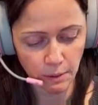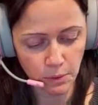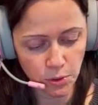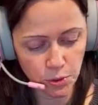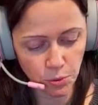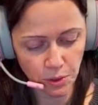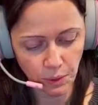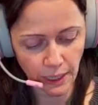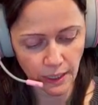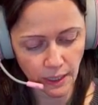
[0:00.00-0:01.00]
mole degree
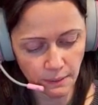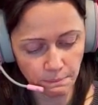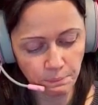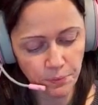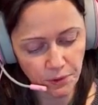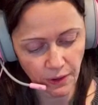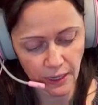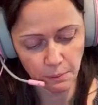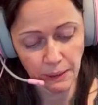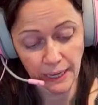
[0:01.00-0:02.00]
Rankine
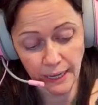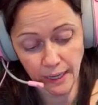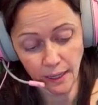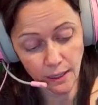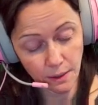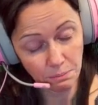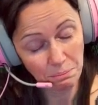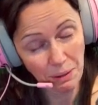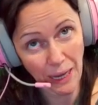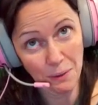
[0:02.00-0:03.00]
divided by
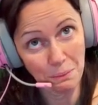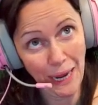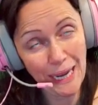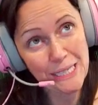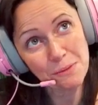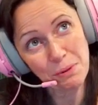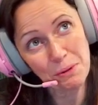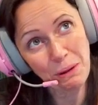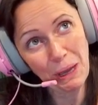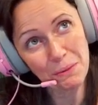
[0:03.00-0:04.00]
pound mass per
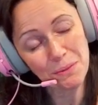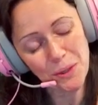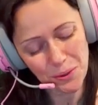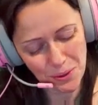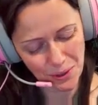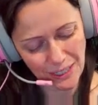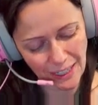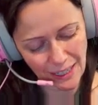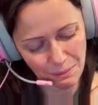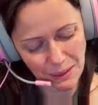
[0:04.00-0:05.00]
pound mole, you're going to
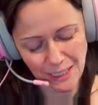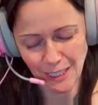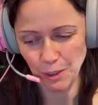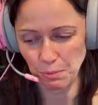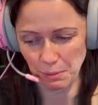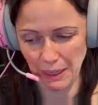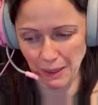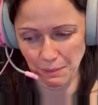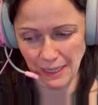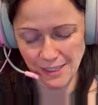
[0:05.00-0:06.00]
get BTU per
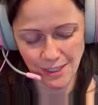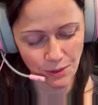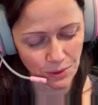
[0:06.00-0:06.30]
pound mass degree